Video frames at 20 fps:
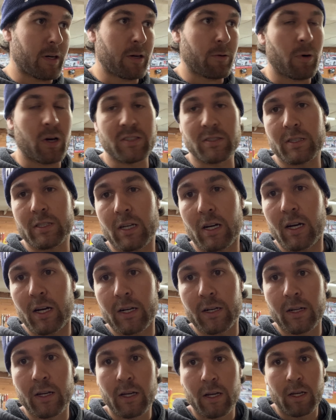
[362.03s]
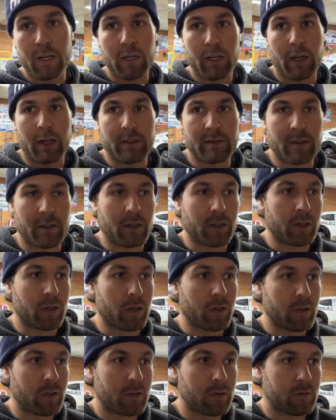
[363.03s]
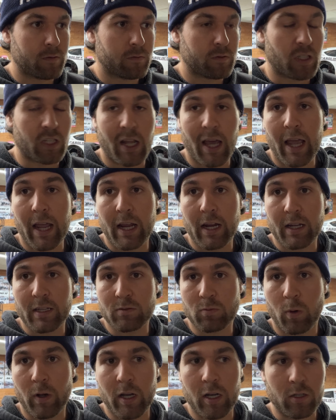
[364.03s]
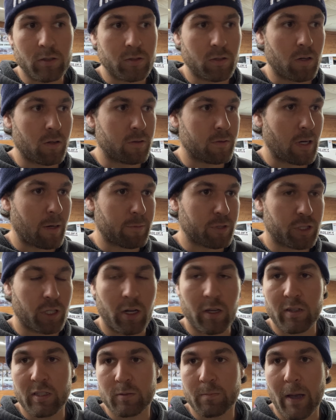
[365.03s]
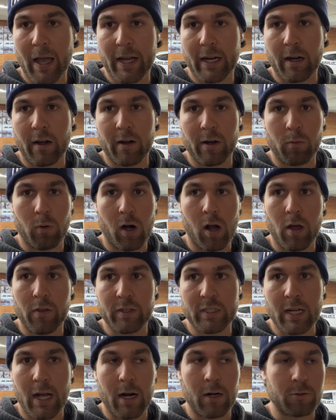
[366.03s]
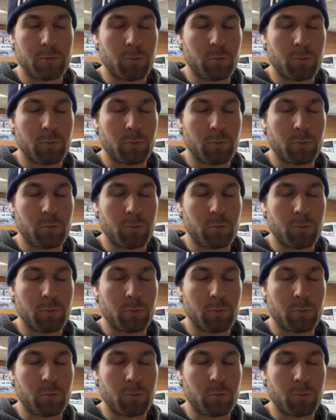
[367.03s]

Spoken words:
wasn't done until today as well. So I'm gonna show you this back area where all the tires